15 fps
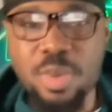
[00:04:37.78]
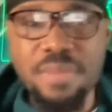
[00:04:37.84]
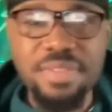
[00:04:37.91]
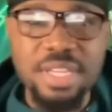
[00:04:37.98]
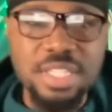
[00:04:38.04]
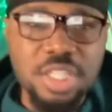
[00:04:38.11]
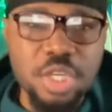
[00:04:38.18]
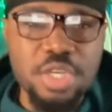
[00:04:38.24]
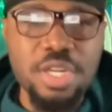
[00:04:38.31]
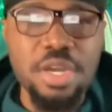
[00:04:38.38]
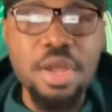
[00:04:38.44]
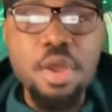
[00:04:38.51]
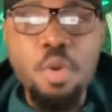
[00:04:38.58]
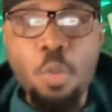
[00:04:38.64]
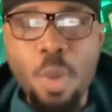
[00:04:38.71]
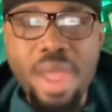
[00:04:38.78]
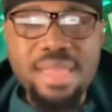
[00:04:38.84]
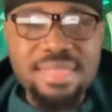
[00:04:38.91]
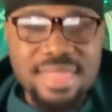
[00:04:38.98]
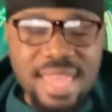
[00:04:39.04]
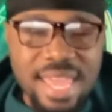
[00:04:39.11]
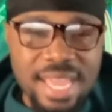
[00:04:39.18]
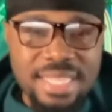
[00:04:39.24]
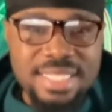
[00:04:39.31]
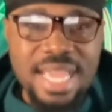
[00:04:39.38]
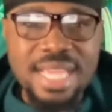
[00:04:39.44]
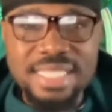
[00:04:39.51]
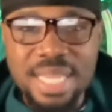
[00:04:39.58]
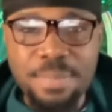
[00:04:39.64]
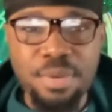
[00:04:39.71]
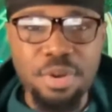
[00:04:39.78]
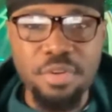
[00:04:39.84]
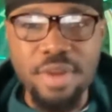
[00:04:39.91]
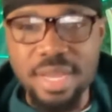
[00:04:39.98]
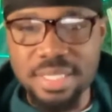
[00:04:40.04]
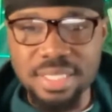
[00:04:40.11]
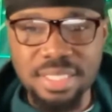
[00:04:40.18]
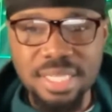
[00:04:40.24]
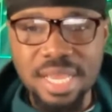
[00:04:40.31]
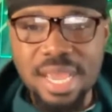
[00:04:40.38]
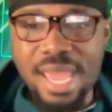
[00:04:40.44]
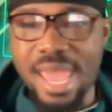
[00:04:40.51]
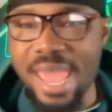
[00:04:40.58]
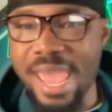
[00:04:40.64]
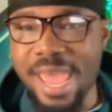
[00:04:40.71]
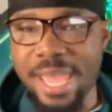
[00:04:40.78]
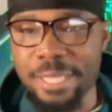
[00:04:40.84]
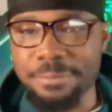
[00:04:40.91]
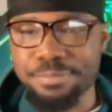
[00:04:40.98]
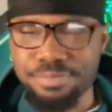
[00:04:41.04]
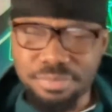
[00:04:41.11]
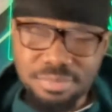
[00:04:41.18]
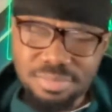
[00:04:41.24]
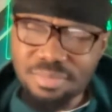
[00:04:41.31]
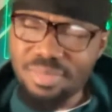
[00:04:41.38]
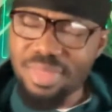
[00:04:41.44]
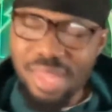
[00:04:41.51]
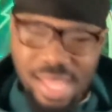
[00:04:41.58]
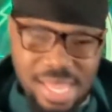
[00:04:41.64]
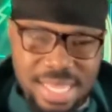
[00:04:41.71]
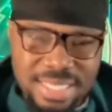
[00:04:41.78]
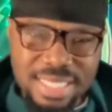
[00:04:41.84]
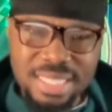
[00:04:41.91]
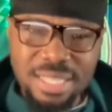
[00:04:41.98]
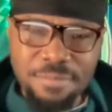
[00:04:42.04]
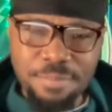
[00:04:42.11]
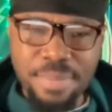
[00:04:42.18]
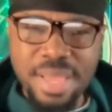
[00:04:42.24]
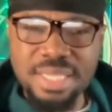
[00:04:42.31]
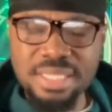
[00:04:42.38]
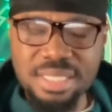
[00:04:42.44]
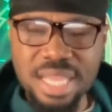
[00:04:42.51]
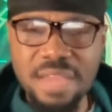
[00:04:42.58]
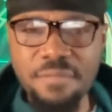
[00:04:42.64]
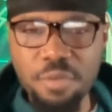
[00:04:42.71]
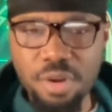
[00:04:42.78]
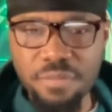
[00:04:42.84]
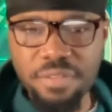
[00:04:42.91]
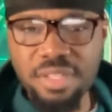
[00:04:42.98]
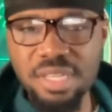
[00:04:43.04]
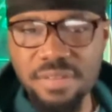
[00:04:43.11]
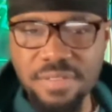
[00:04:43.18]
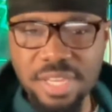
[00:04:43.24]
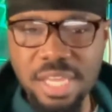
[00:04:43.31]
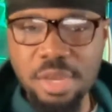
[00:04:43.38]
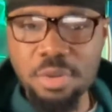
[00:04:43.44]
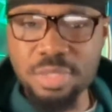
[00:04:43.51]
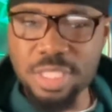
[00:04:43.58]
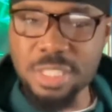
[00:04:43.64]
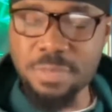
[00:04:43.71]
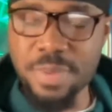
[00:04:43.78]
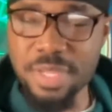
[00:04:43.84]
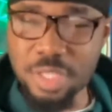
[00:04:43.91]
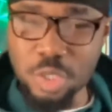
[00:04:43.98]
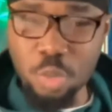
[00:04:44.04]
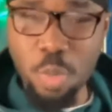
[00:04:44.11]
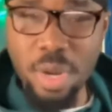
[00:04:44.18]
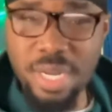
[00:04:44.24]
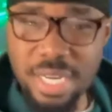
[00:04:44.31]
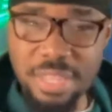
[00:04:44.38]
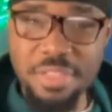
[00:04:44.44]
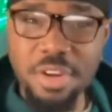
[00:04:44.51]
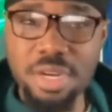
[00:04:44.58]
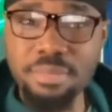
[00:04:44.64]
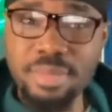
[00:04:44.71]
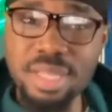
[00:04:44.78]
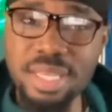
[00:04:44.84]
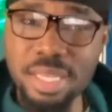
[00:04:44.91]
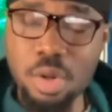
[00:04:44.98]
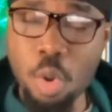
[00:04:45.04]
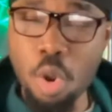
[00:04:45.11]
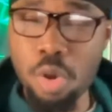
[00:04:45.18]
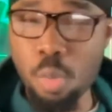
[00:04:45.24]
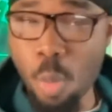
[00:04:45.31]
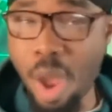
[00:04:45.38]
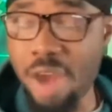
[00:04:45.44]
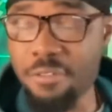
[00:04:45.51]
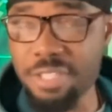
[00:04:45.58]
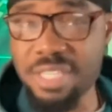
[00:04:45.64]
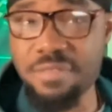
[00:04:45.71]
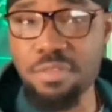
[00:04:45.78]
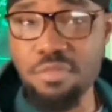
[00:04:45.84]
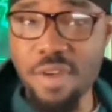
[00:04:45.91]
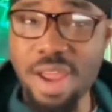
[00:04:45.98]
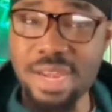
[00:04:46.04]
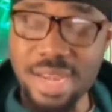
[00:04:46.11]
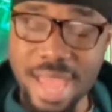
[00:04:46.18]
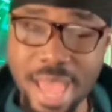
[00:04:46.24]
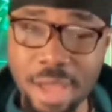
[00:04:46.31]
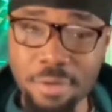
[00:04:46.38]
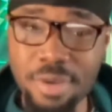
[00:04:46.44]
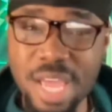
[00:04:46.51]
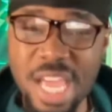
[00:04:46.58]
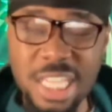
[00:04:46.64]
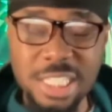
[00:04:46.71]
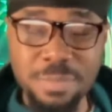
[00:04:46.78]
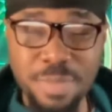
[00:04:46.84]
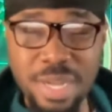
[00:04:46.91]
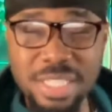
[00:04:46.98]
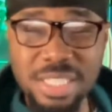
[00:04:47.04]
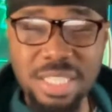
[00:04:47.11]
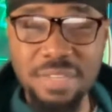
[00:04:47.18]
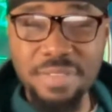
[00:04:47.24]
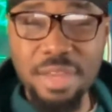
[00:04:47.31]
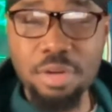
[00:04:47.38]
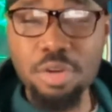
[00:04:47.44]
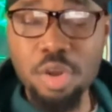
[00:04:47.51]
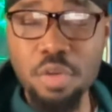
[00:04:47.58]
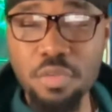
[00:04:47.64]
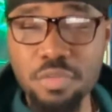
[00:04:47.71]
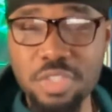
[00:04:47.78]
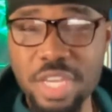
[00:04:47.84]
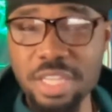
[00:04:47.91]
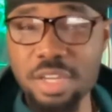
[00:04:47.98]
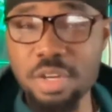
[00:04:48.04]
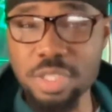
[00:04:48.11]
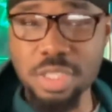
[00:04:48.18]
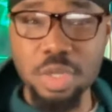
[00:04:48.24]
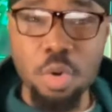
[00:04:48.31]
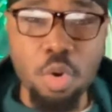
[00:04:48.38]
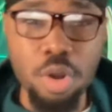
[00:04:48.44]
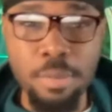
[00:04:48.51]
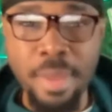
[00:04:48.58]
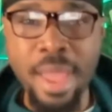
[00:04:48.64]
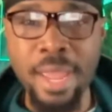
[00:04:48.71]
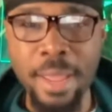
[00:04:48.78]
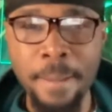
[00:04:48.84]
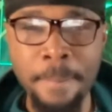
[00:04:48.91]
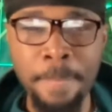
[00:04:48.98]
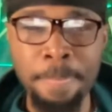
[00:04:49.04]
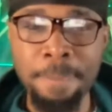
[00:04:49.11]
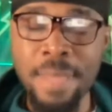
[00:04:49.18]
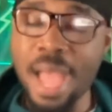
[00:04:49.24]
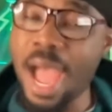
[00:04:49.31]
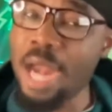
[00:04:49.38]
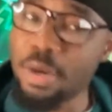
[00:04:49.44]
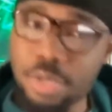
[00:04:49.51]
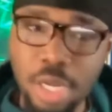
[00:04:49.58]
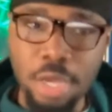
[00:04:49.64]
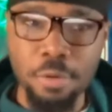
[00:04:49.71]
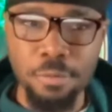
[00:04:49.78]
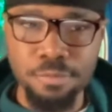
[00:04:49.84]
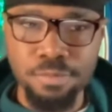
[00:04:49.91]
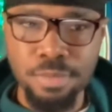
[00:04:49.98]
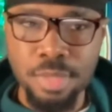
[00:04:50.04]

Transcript: We have to continue to weigh things as they progress. And is it the best thing for the Philadelphia Eagles to spend 20 to 30 million on a wide receiver right now, especially if they don't know if Jalen Hurts is the quarterback? I don't know.